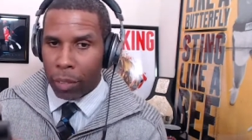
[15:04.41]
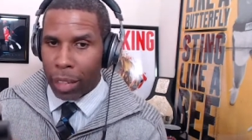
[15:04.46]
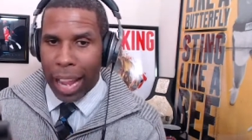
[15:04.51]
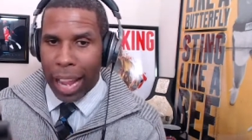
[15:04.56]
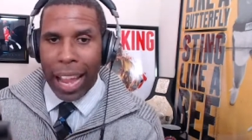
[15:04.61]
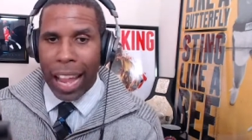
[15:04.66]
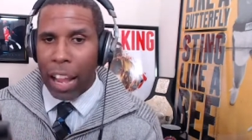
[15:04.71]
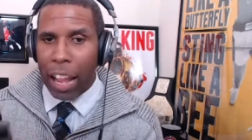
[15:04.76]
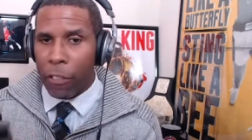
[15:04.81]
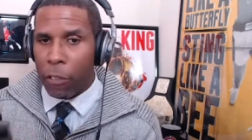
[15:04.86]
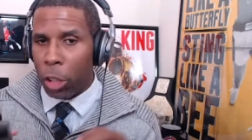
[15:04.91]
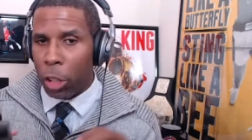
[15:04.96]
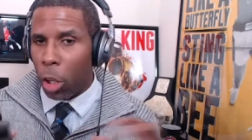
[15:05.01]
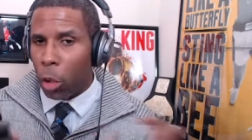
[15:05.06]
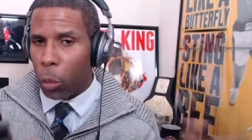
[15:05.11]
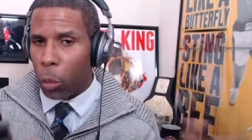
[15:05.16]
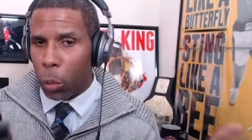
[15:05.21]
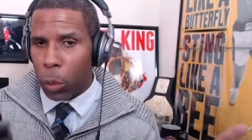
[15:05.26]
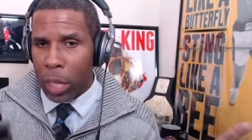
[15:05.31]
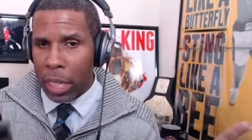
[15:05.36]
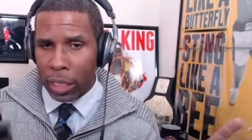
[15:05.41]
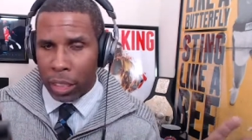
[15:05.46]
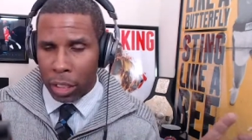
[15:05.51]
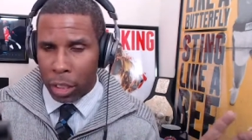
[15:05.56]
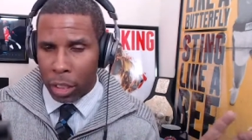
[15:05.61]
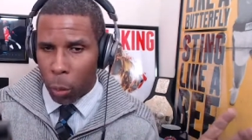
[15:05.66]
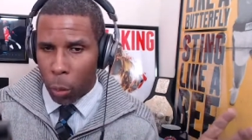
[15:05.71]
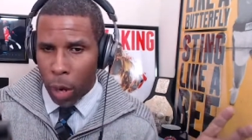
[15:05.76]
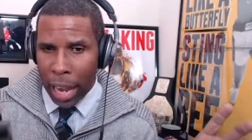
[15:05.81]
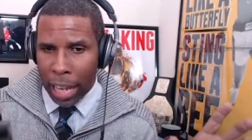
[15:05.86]
I have no reason
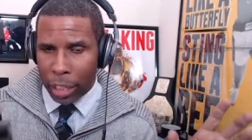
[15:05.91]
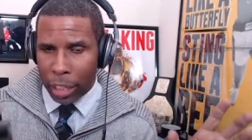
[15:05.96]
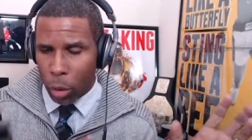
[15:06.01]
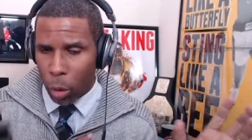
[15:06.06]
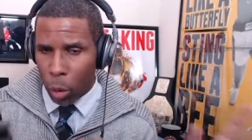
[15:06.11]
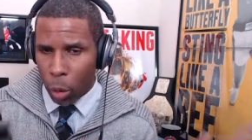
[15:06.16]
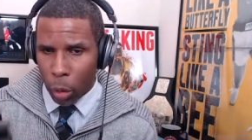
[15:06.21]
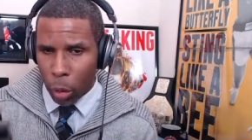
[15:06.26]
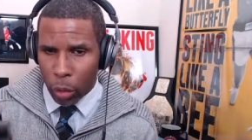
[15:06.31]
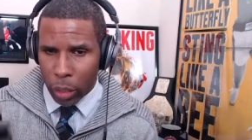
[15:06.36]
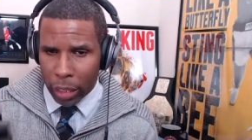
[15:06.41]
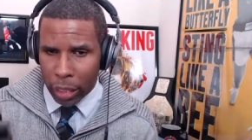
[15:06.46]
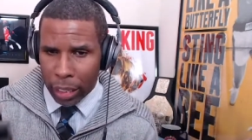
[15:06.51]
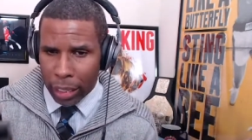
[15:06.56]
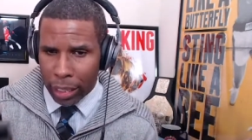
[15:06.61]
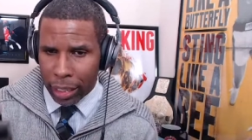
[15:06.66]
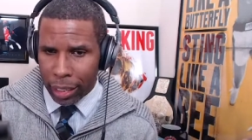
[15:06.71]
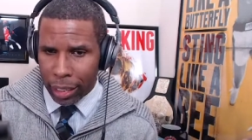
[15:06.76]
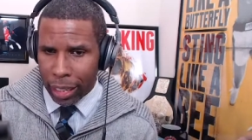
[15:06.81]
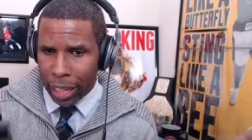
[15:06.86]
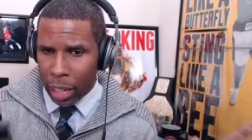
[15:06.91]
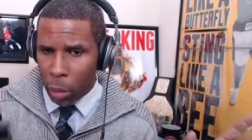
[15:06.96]
to watch Oregon